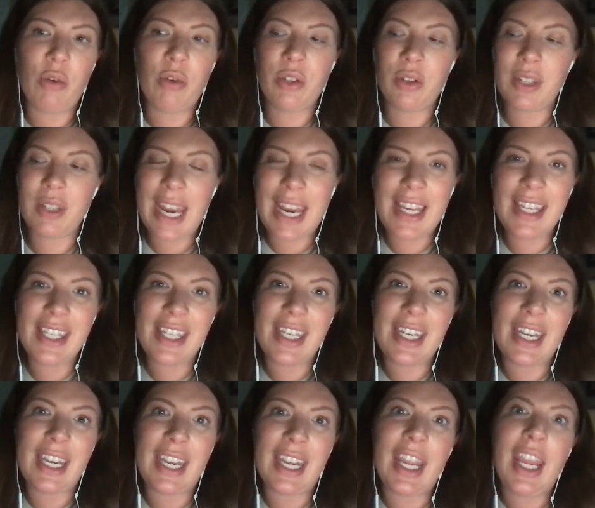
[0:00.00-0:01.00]
So
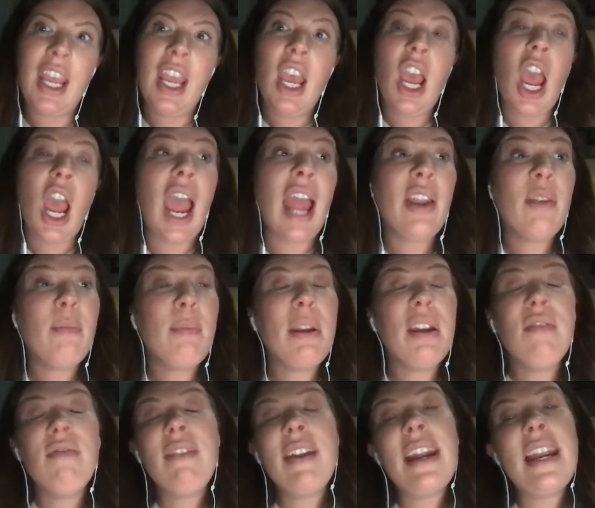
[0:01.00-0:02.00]
testing it and
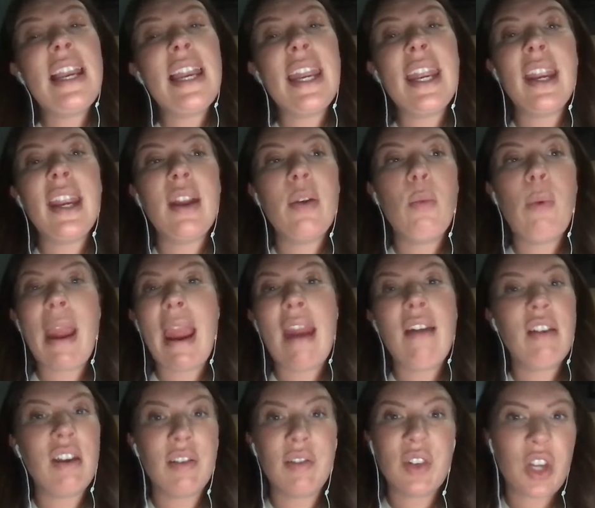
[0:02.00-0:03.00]
being really
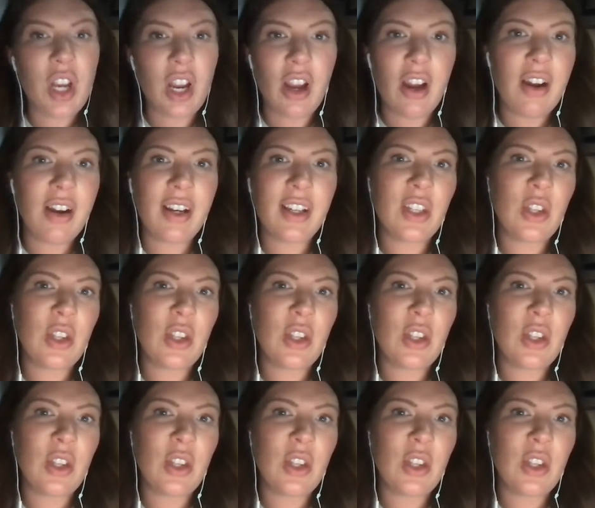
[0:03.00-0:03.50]
wary of sharks.